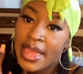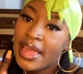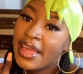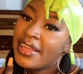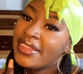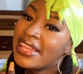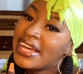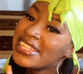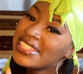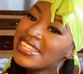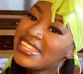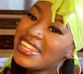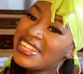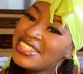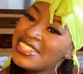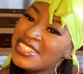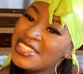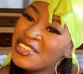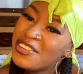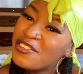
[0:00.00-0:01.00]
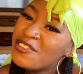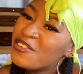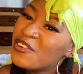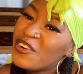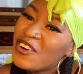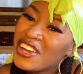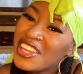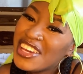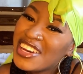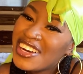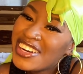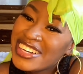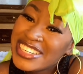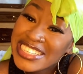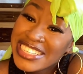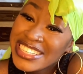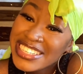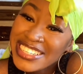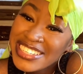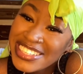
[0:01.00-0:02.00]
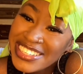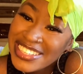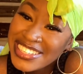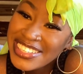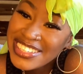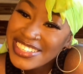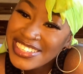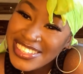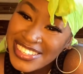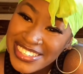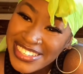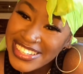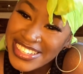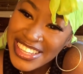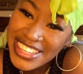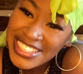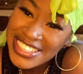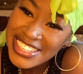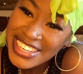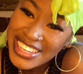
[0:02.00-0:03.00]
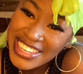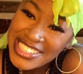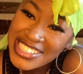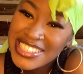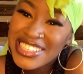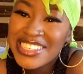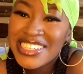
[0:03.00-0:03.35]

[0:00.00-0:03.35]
That's London for ya. NHS.